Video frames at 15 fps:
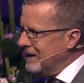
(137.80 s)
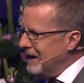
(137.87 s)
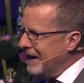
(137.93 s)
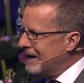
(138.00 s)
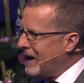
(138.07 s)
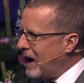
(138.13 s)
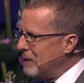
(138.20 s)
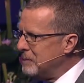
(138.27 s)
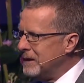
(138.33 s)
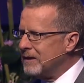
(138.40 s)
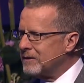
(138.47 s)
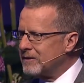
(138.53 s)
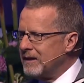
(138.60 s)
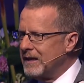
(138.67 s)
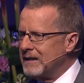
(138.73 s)
It got me to
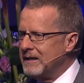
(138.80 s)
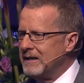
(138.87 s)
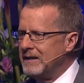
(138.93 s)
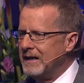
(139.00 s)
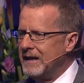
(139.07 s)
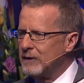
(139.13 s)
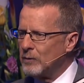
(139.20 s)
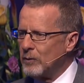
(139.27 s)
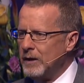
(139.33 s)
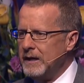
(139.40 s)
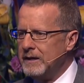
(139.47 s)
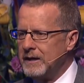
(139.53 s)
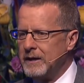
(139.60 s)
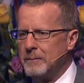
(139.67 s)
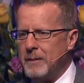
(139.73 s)
thinking in
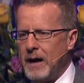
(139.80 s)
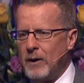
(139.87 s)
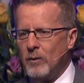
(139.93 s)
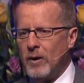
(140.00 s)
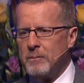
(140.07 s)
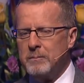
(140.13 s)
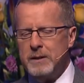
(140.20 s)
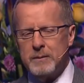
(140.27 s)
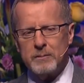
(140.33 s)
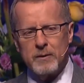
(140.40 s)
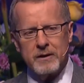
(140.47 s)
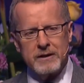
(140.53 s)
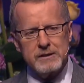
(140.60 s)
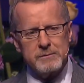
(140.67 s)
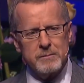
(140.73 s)
reading about what Pippert
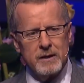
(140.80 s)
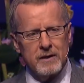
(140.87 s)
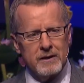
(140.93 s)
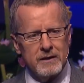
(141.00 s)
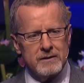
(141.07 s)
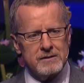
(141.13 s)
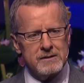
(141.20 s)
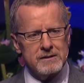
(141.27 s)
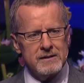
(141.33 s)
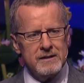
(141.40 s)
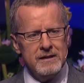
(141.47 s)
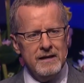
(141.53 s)
experienced,